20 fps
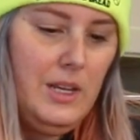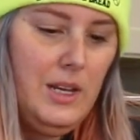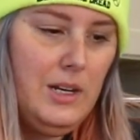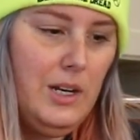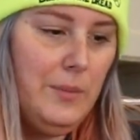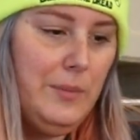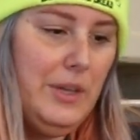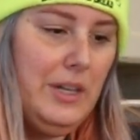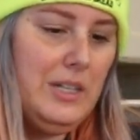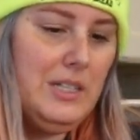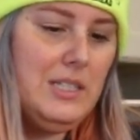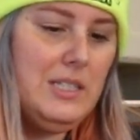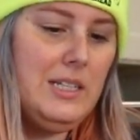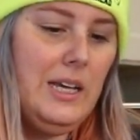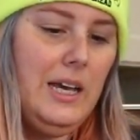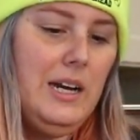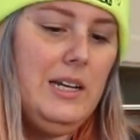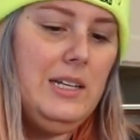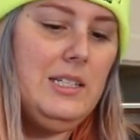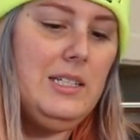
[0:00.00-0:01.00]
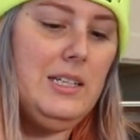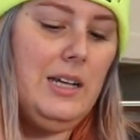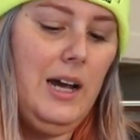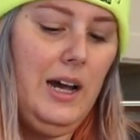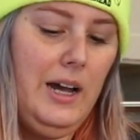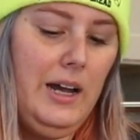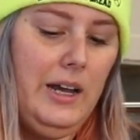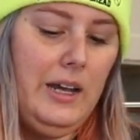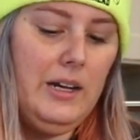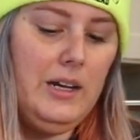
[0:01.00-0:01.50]
Now I'm gonna set
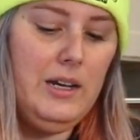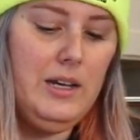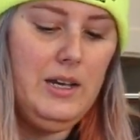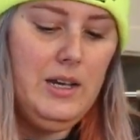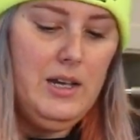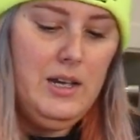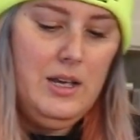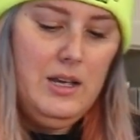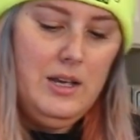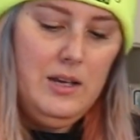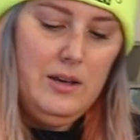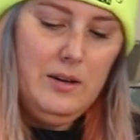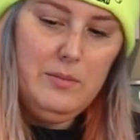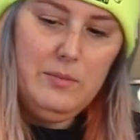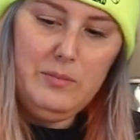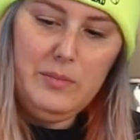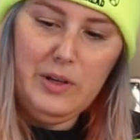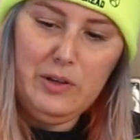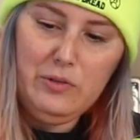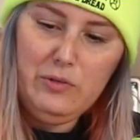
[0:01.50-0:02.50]
aside my